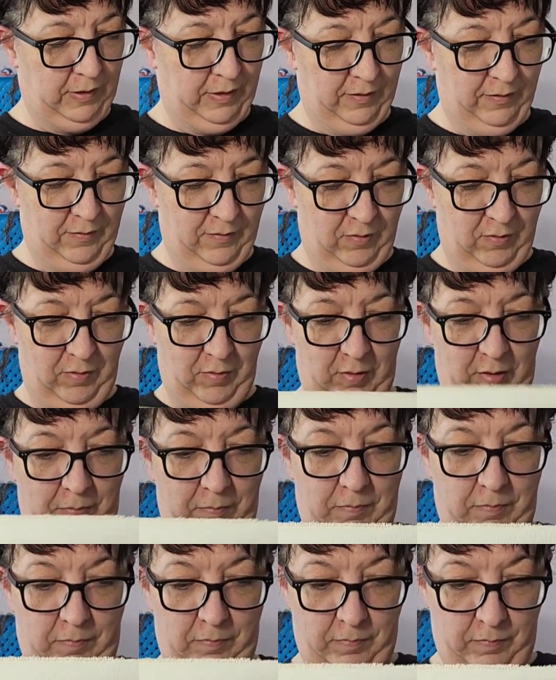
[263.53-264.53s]
So
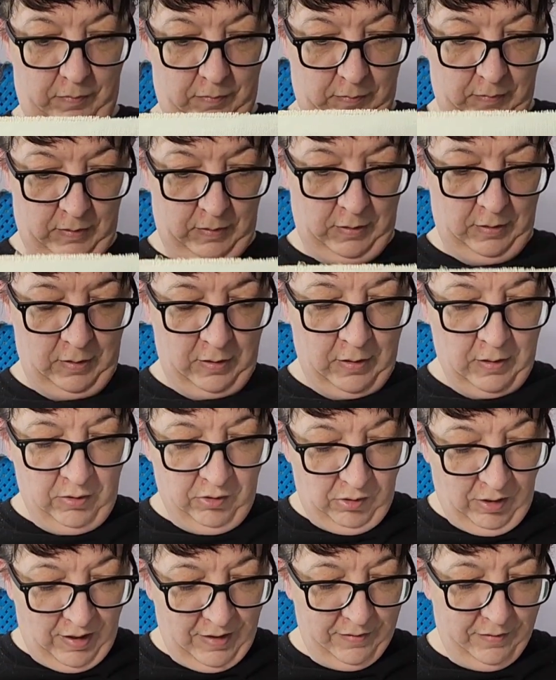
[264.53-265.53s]
I'm
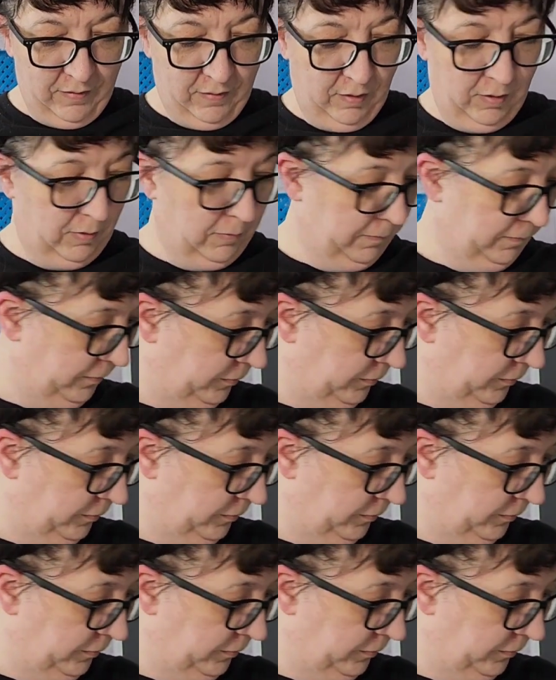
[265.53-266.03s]
oh, I